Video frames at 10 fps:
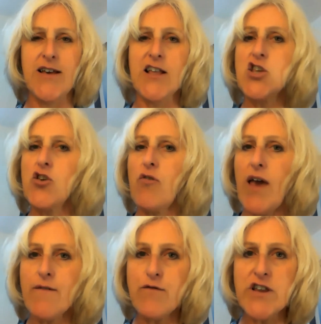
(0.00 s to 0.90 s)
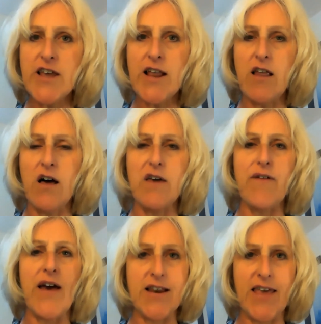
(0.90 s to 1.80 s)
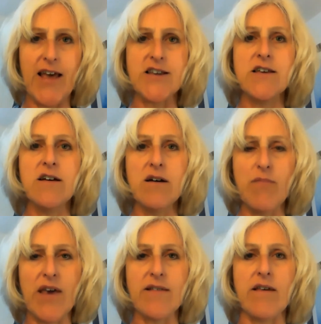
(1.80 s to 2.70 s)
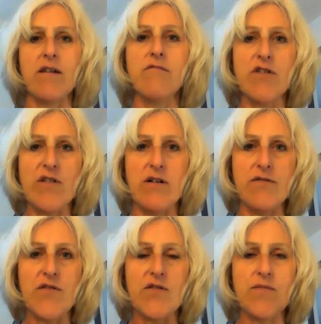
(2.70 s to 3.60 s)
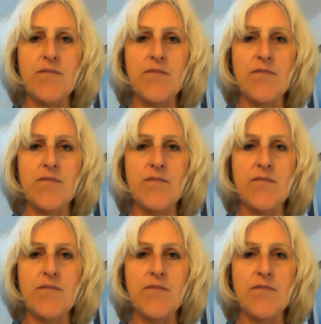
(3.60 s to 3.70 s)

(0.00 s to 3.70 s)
into your everyday life and get amazing results.